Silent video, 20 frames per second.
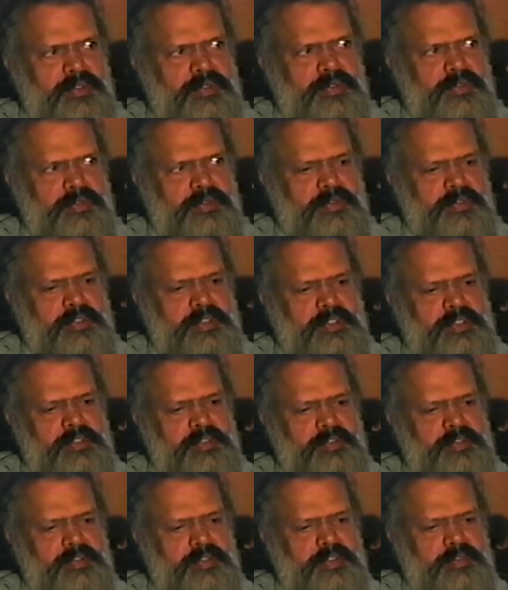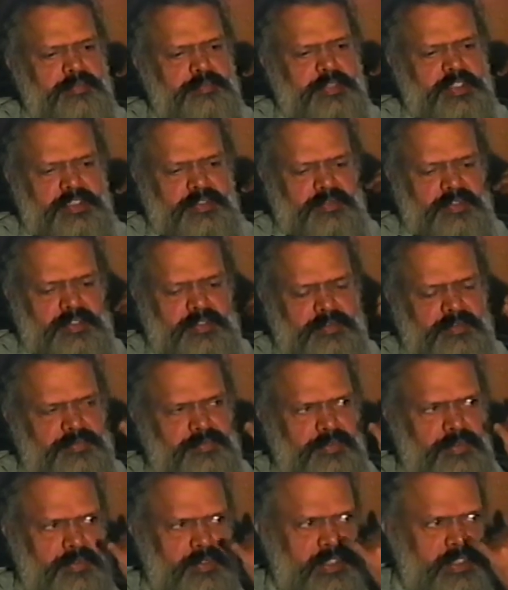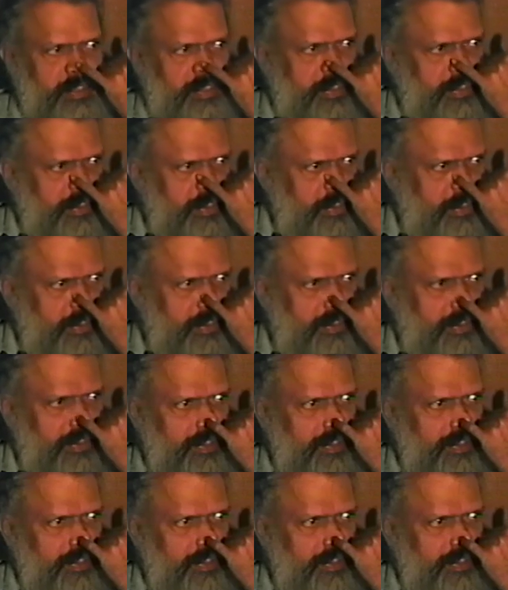on the preservation of forest and